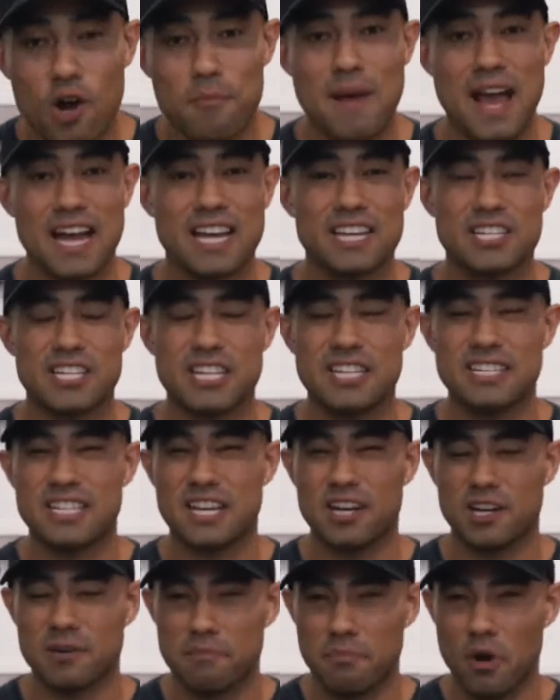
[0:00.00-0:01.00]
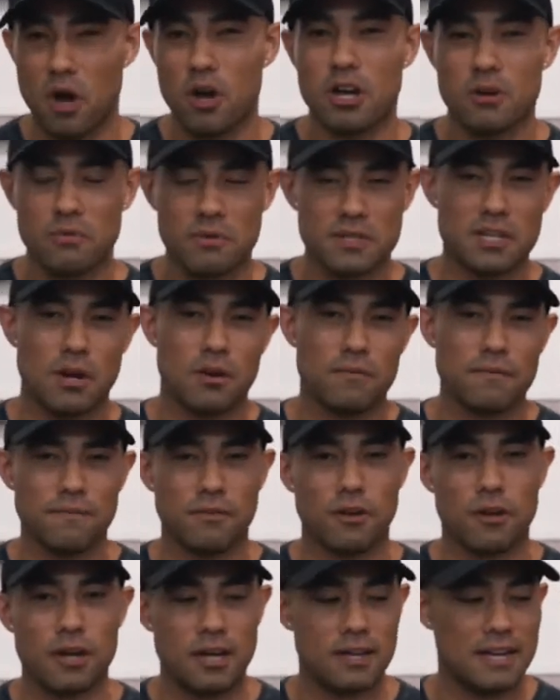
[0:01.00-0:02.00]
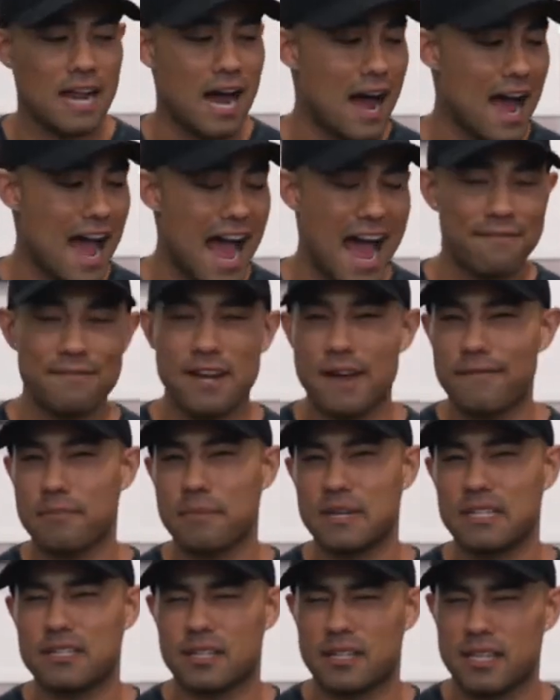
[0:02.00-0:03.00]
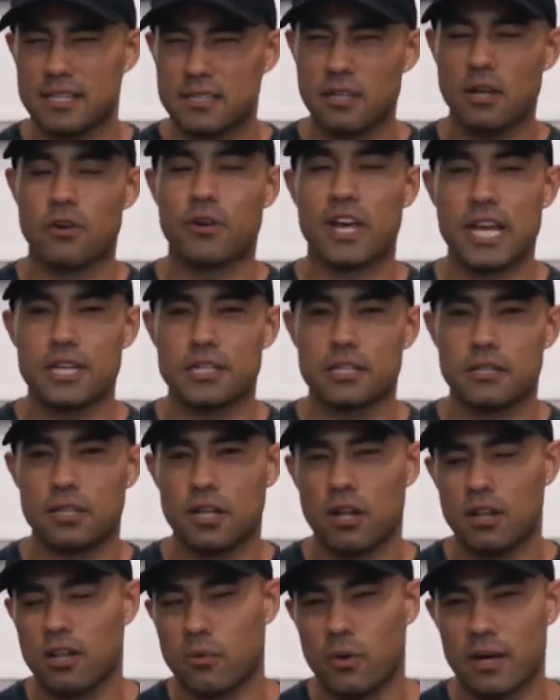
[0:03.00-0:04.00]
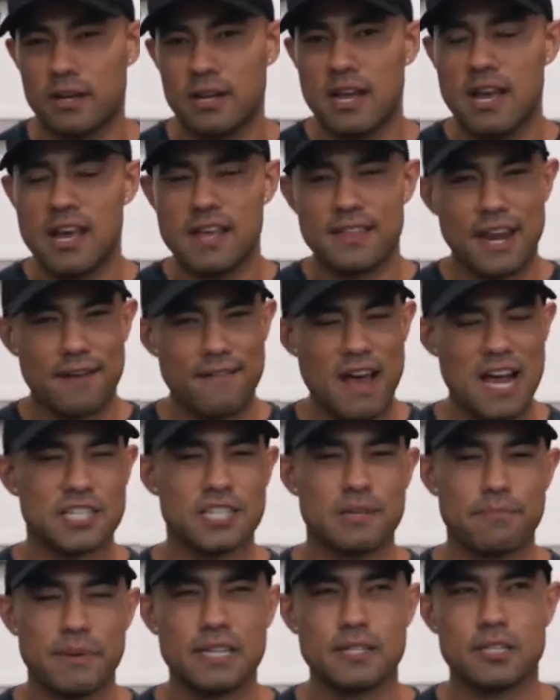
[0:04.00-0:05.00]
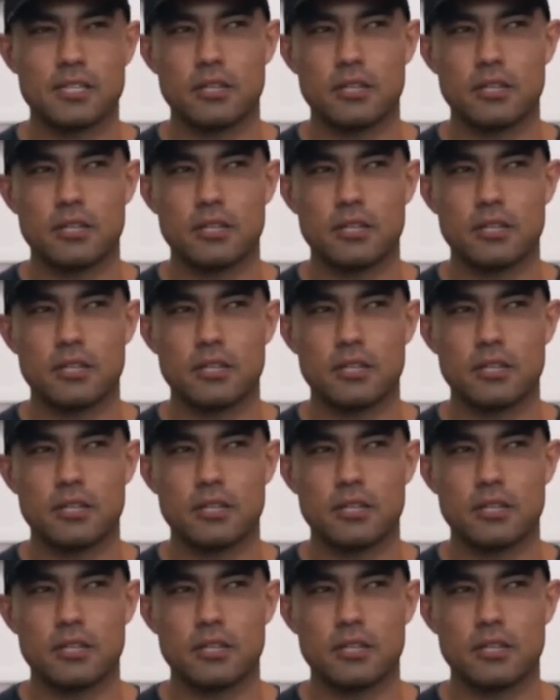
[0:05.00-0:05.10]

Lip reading: Mac and Cheese here in Boca Raton, Florida. Now, I have never been to this location. The only one that I've actually been to